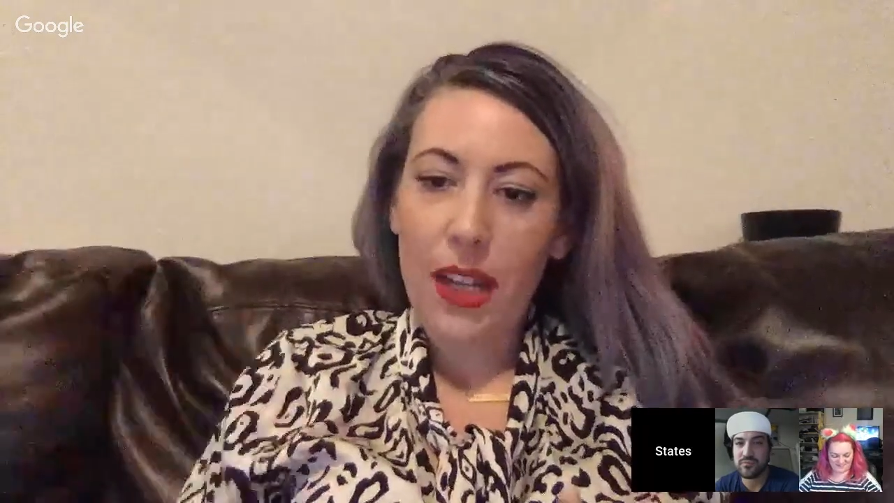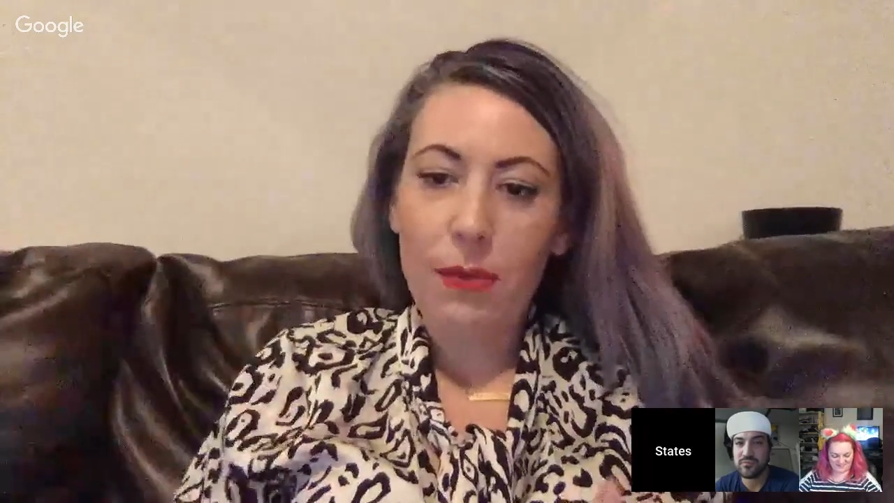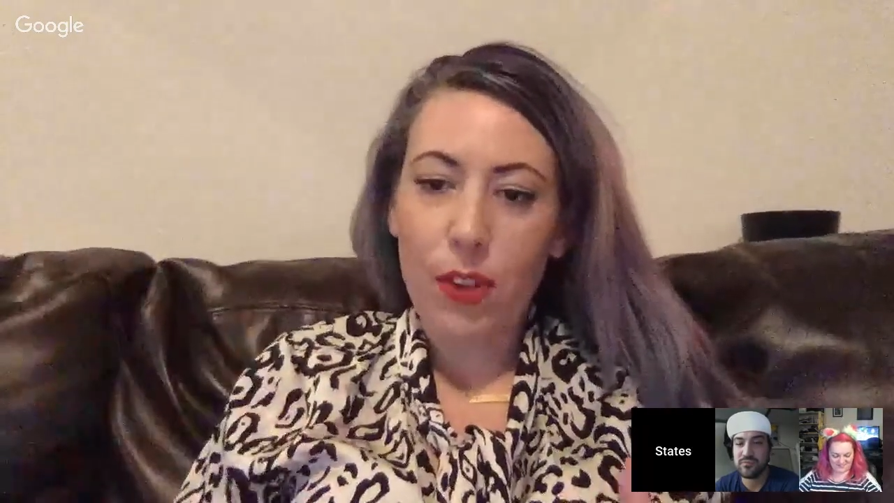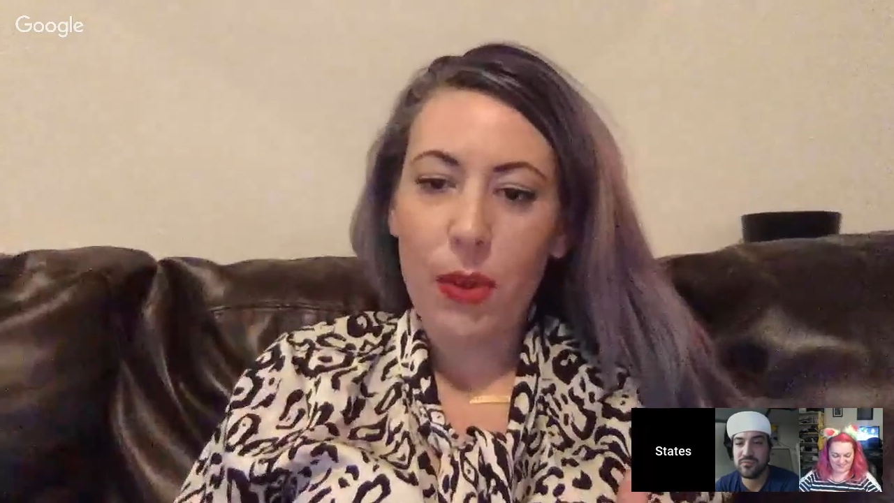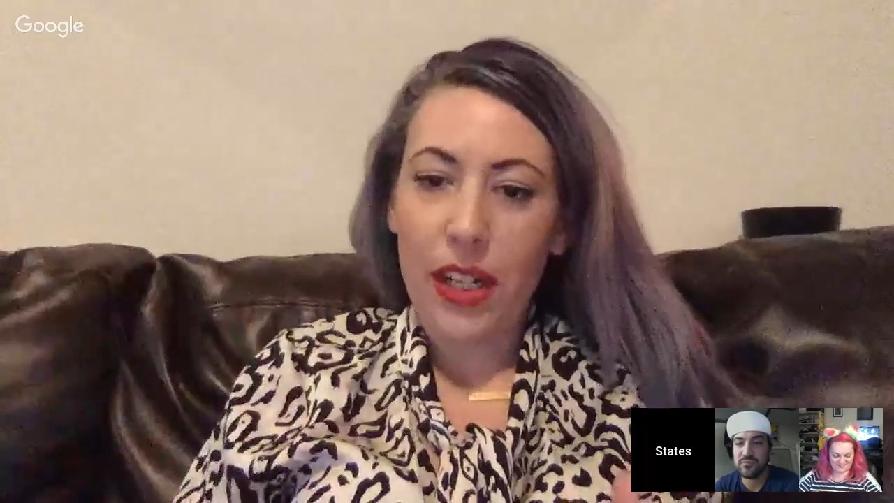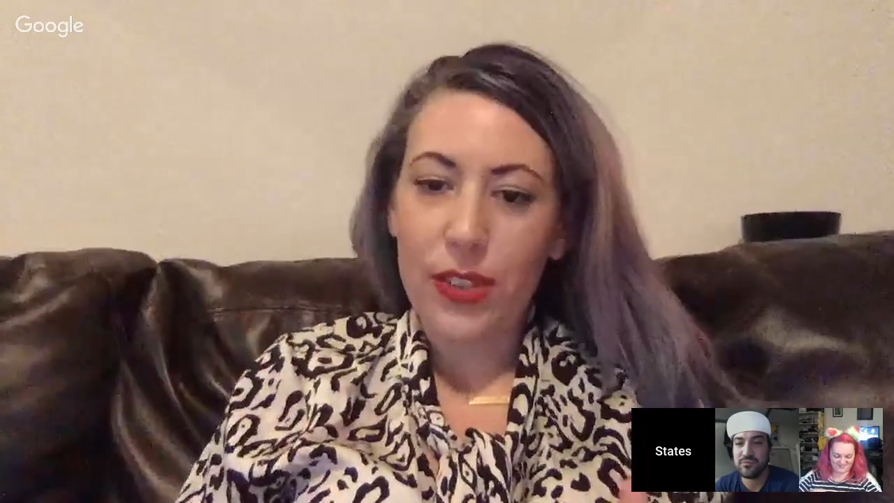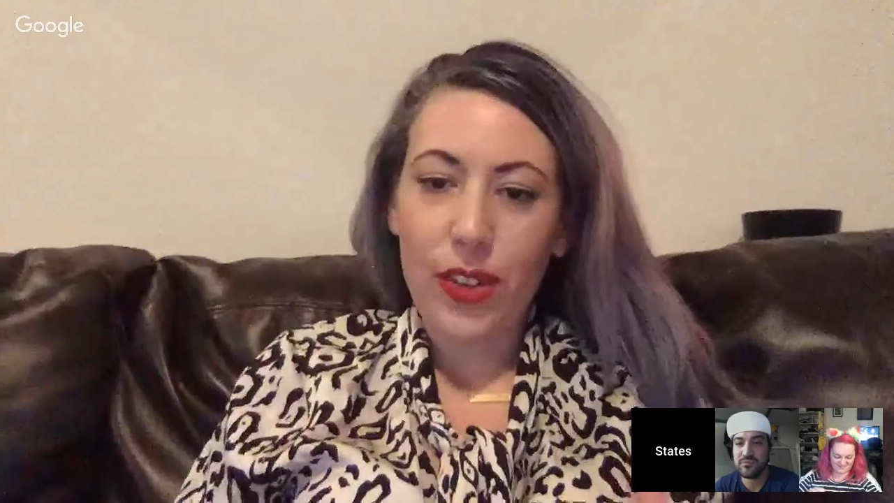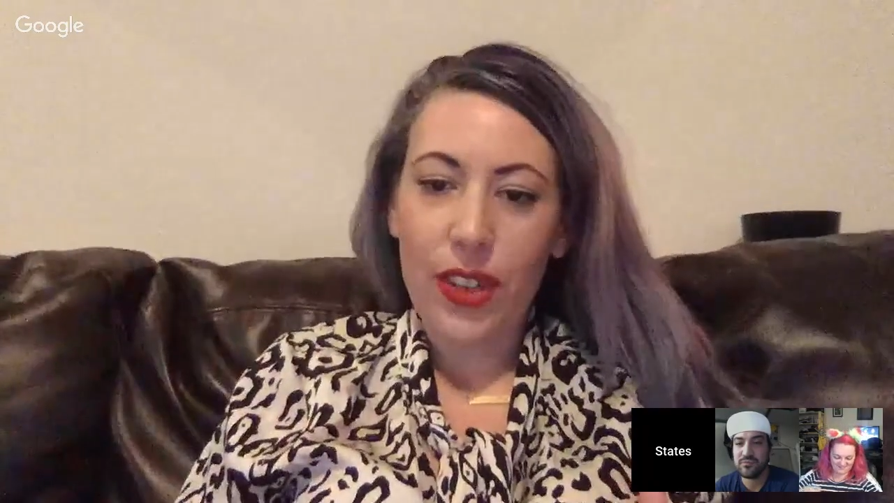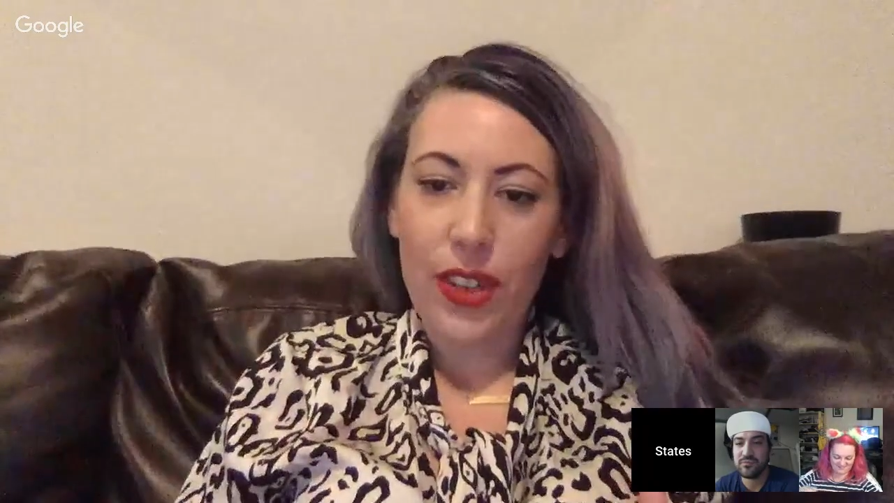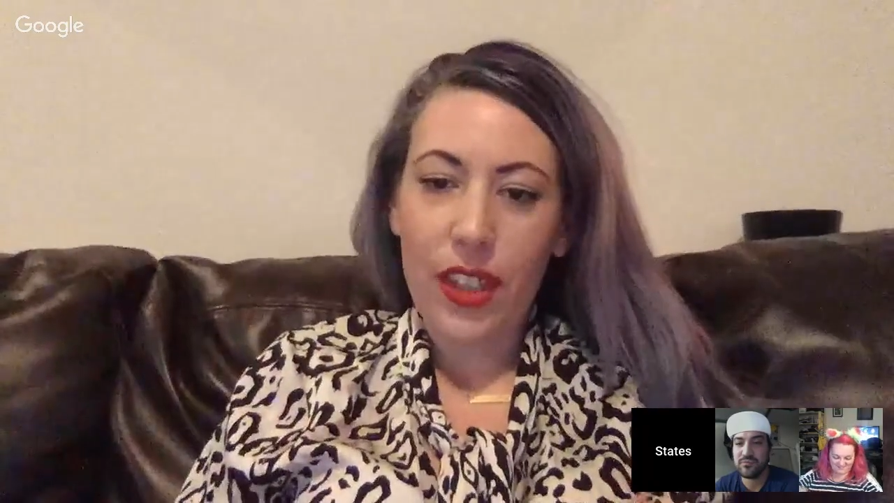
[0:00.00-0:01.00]
full price for
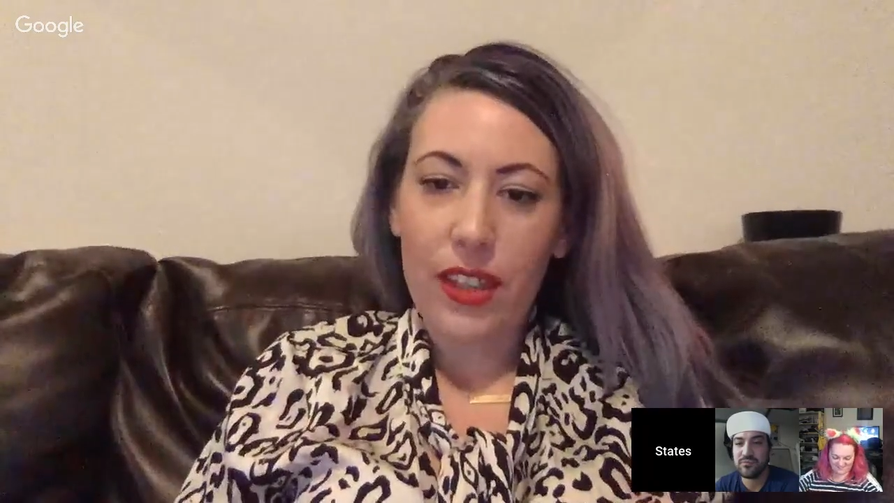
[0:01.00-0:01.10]
everything. So.